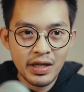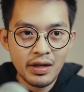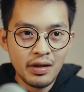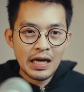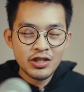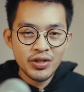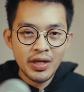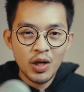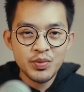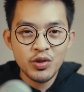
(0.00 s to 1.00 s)
It actually
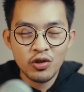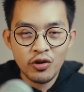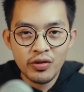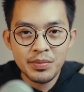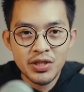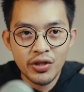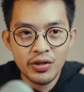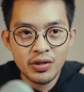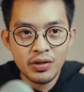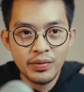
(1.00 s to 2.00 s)
helps you learn the
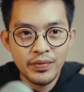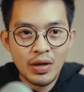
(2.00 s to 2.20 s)
material